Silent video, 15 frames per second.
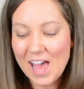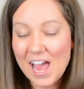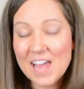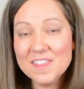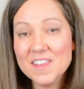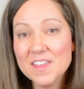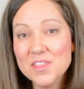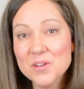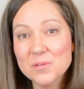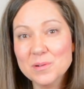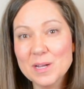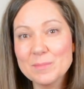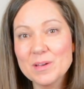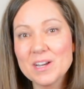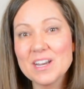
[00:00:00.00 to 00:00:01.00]
And then the
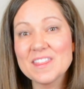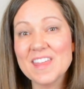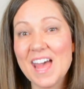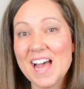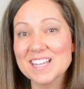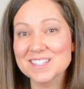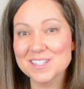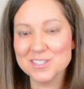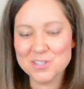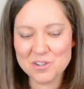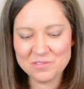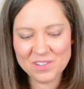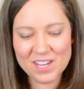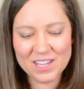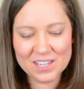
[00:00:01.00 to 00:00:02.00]
ribbon that has the
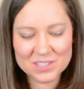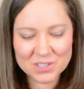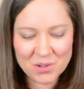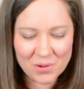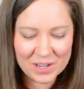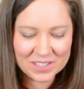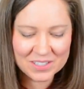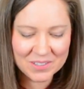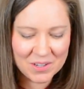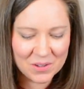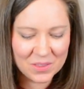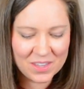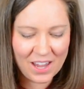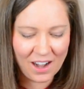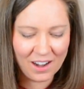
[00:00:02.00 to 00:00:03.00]
snowflake is going to
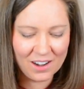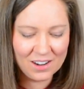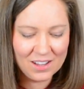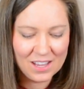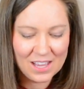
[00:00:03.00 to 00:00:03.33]
go there.